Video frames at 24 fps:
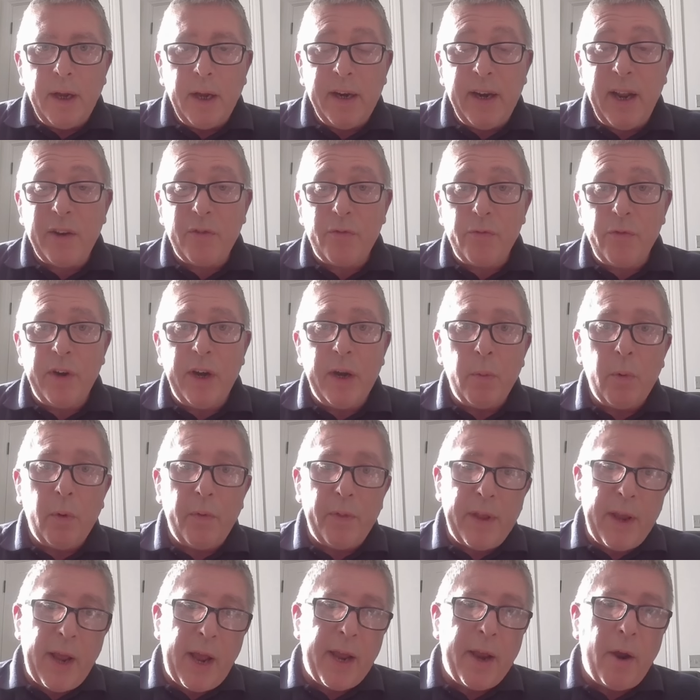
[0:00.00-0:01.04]
And that's really
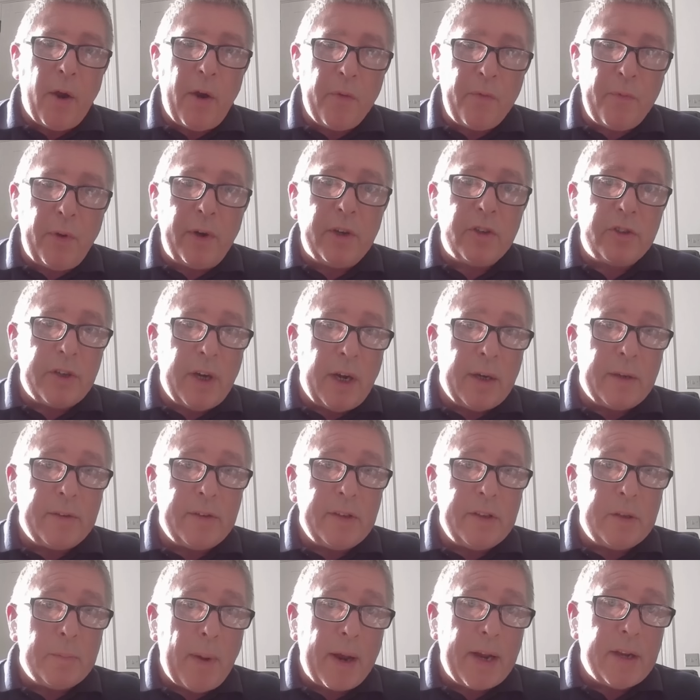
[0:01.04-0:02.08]
what the AI
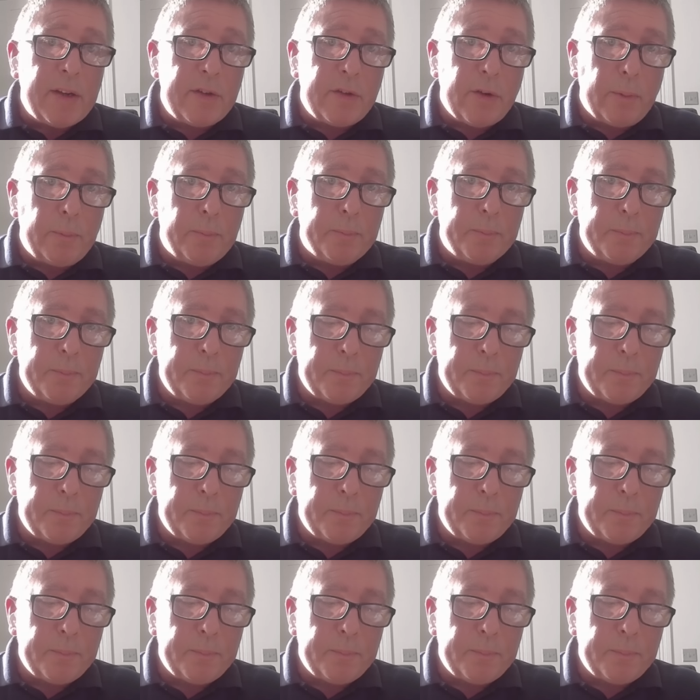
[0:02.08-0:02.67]
functionality is based on.